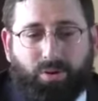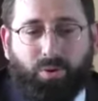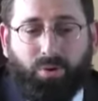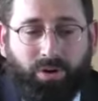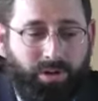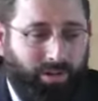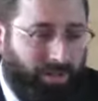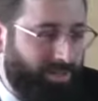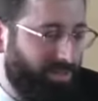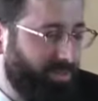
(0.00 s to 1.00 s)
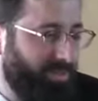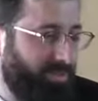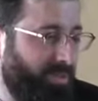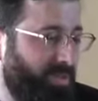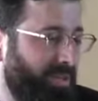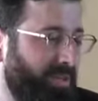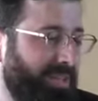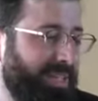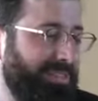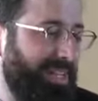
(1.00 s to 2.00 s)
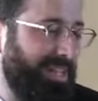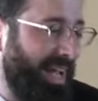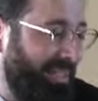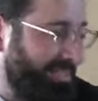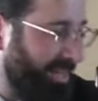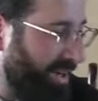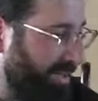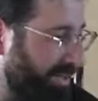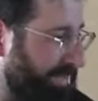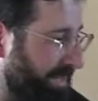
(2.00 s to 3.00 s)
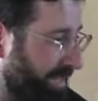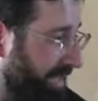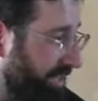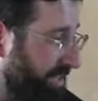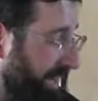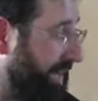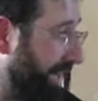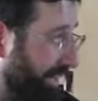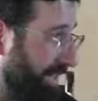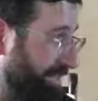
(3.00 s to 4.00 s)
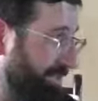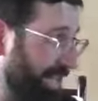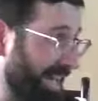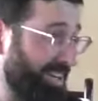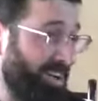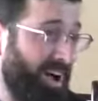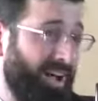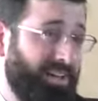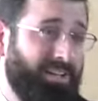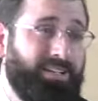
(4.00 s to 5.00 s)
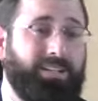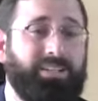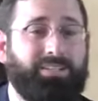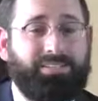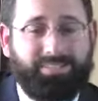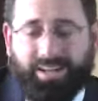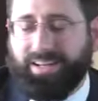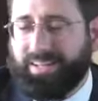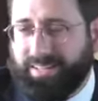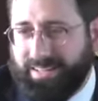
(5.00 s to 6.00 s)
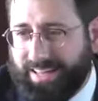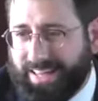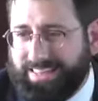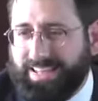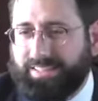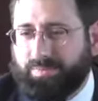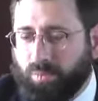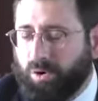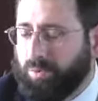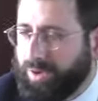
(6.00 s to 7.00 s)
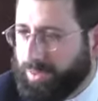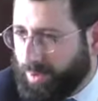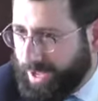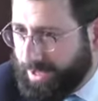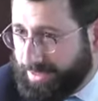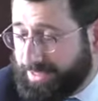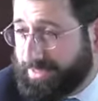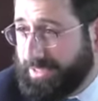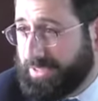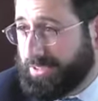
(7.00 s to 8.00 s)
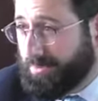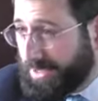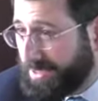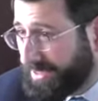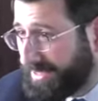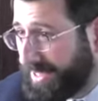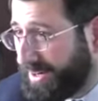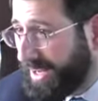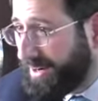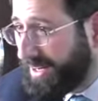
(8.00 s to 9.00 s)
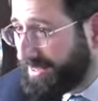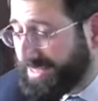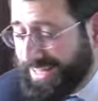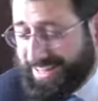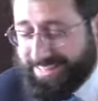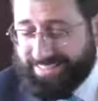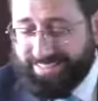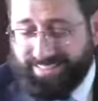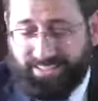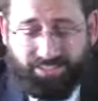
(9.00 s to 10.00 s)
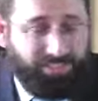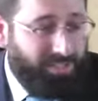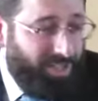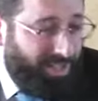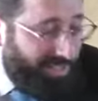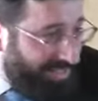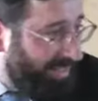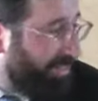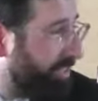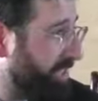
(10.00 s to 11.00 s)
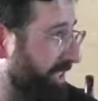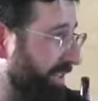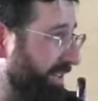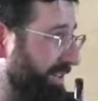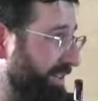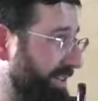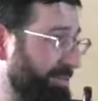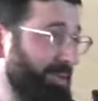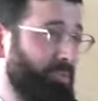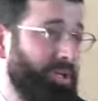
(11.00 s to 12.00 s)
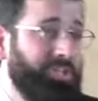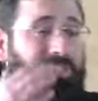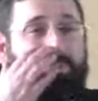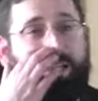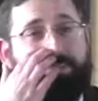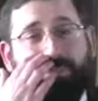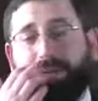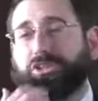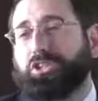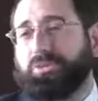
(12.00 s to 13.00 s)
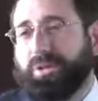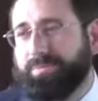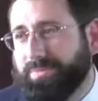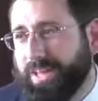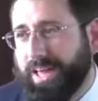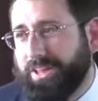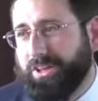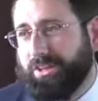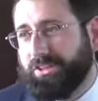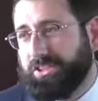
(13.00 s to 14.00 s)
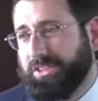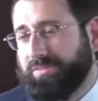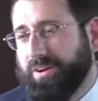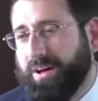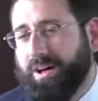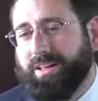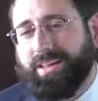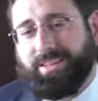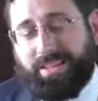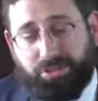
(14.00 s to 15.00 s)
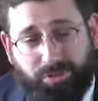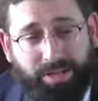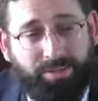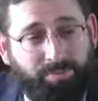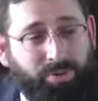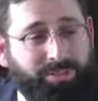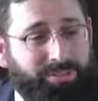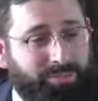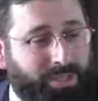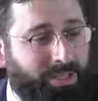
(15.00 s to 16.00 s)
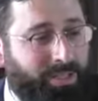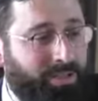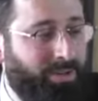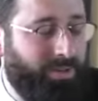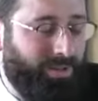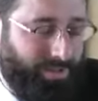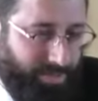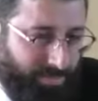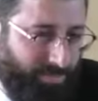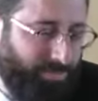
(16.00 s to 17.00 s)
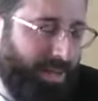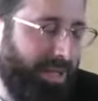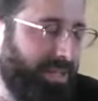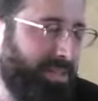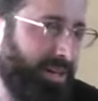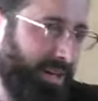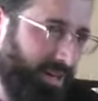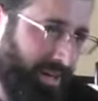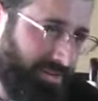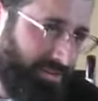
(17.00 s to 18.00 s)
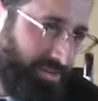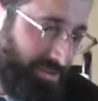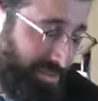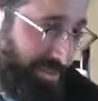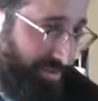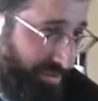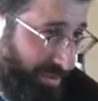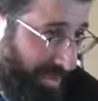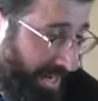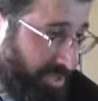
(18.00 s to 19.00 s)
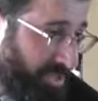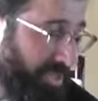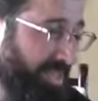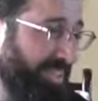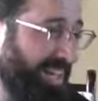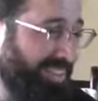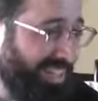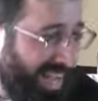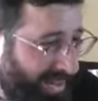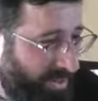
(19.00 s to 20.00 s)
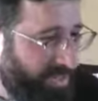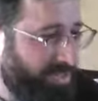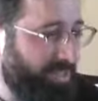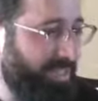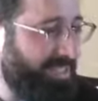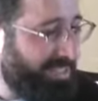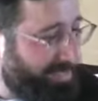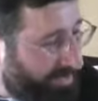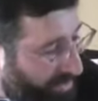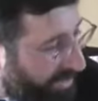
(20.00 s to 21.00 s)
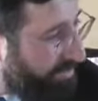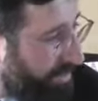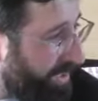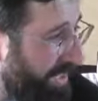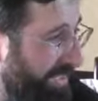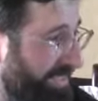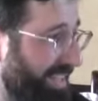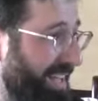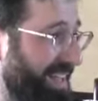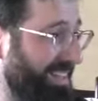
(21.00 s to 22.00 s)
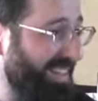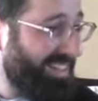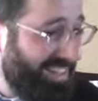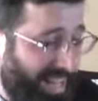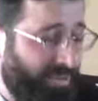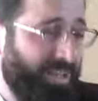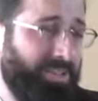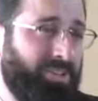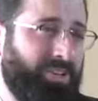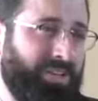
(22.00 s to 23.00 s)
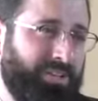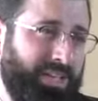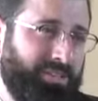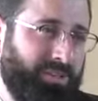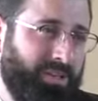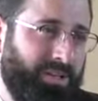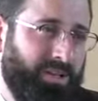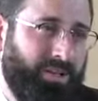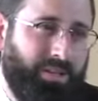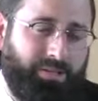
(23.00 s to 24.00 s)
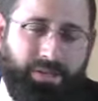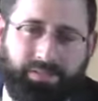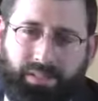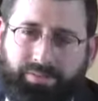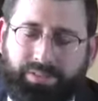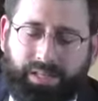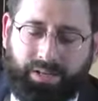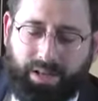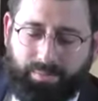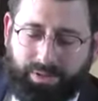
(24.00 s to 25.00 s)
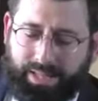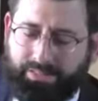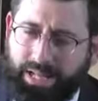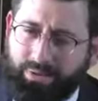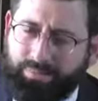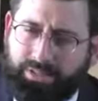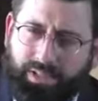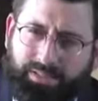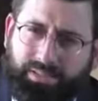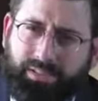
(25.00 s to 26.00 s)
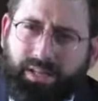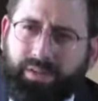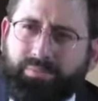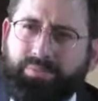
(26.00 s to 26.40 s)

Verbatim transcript: Or, or let's say Nasa Adam and teach Derech Eretz. And God decided that it's more worthwhile to teach Midas and Derech Eretz than to teach a clearer shiur. I mean, one yeshiva, they have better shiurim. And the other yeshiva, they train the boys to be Balei Derech Eretz. You see from Rashi that the character is even more important than the clarity in the learning. That's what the, the Beis HaLevi said. But that's not what I'm discussing today.